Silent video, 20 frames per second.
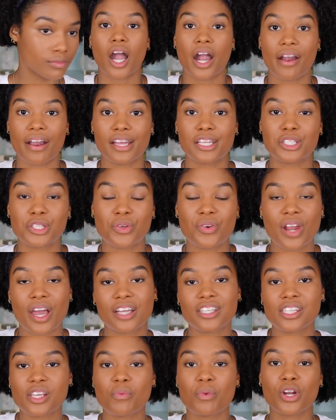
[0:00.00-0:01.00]
Alright, so
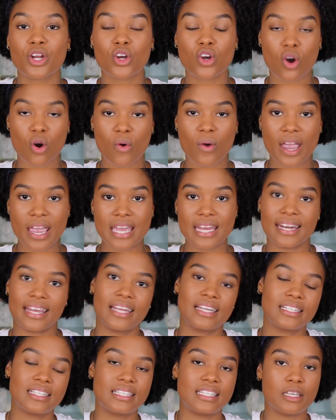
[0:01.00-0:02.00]
next I'm going to go in
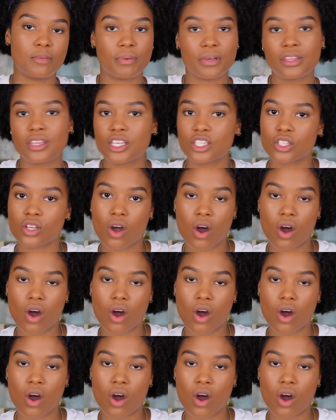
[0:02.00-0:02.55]
and deepen this